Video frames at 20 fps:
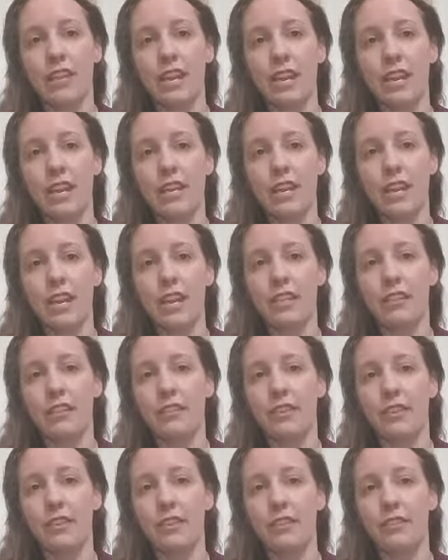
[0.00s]

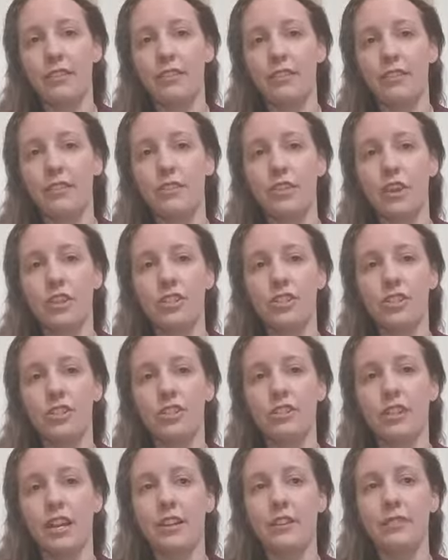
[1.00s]
headache,
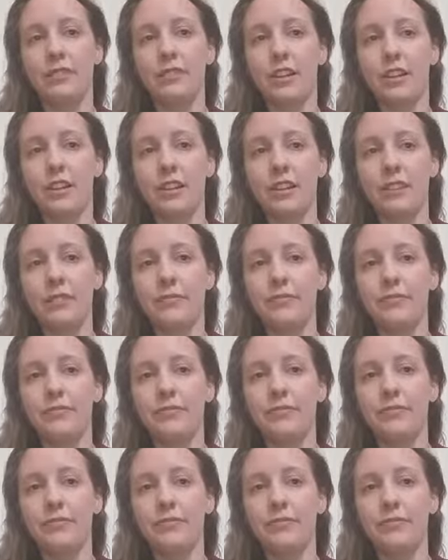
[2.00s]
nausea, diarrhea,